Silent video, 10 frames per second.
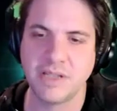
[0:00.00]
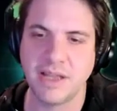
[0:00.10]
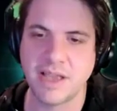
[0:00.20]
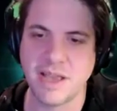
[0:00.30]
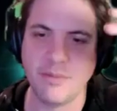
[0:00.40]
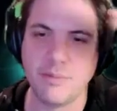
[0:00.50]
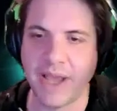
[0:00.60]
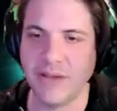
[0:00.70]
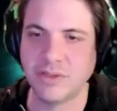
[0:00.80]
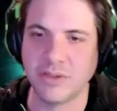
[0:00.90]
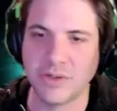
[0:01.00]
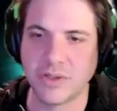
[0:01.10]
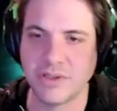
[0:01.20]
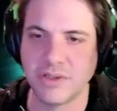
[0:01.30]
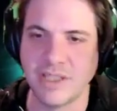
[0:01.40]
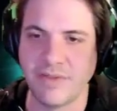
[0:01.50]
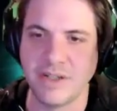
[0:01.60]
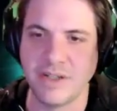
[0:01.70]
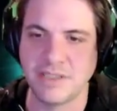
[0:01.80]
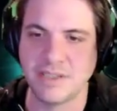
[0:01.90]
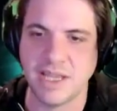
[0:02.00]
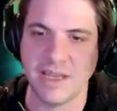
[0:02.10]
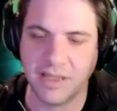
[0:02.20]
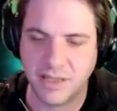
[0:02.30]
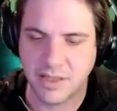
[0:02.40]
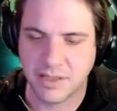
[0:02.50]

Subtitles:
got kind of biosocial self-understanding.